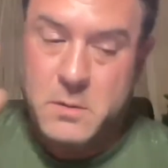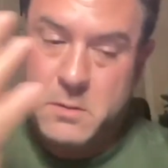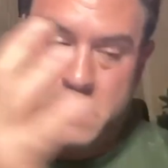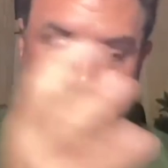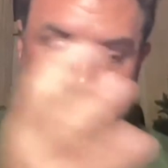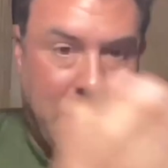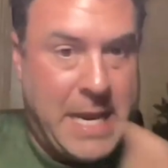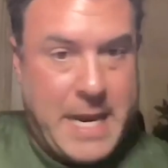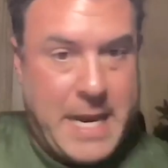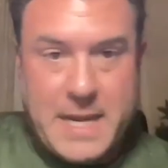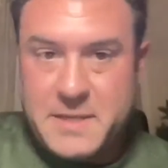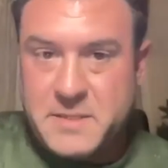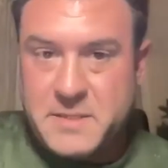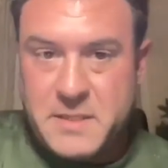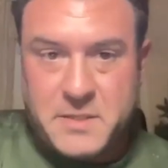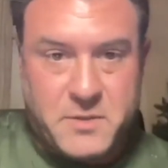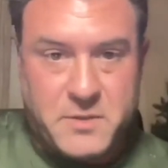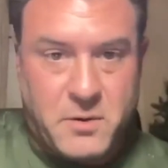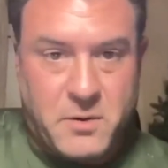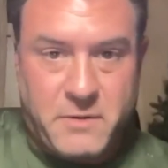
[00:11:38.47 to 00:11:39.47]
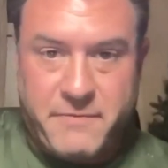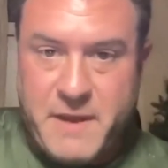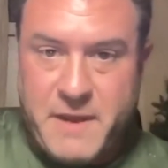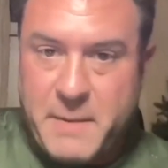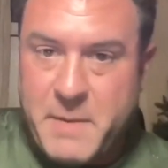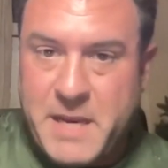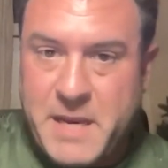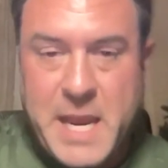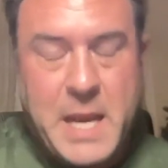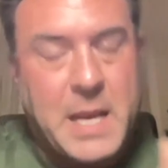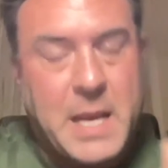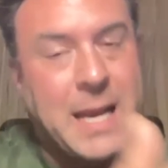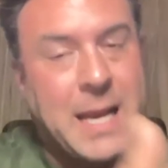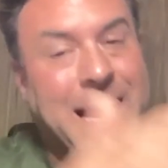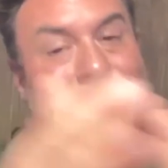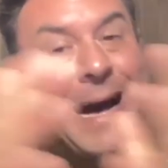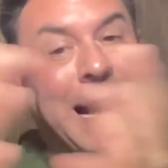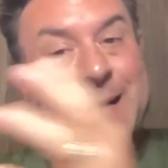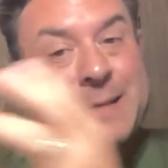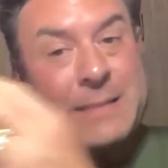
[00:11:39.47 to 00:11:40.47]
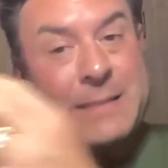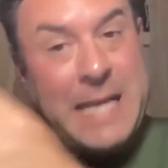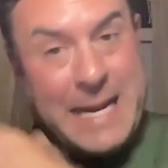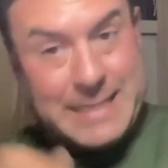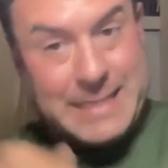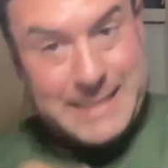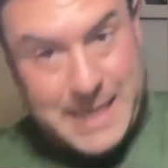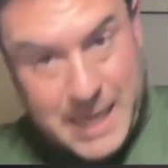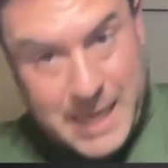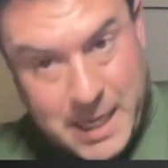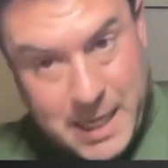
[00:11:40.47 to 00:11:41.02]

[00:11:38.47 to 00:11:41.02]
The ASE certified mechanic contacts